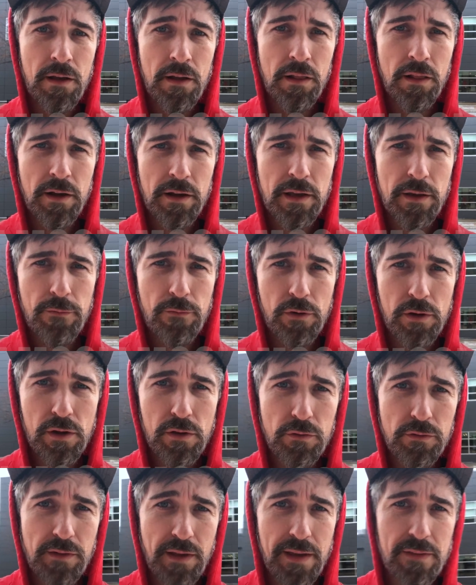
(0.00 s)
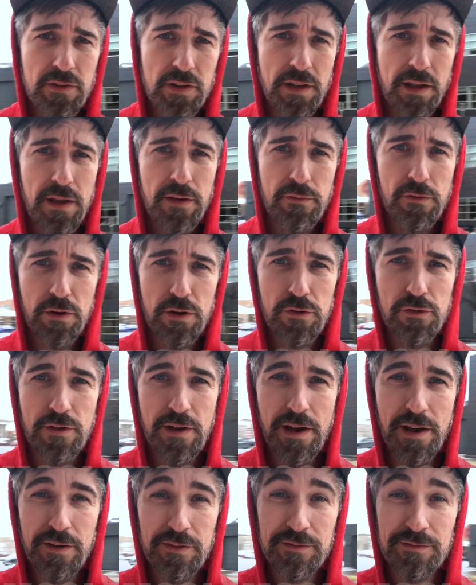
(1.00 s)
Lucky for you, Davey Dave reached
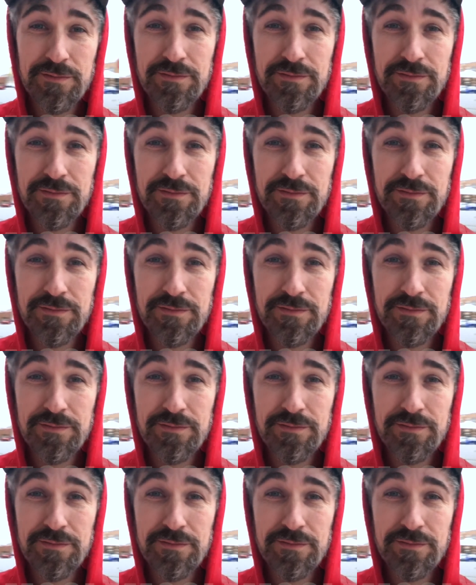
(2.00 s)
out